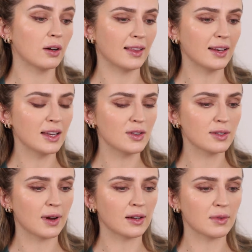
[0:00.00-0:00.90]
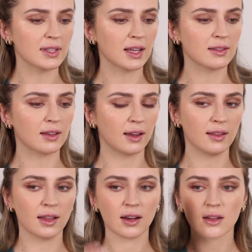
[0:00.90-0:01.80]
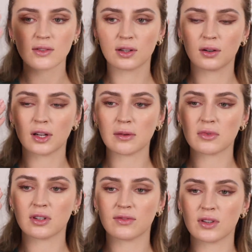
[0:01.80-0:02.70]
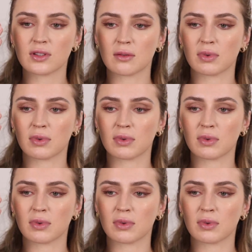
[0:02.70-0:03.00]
And then he just randomly says like, and then I use a cream to diffuse it,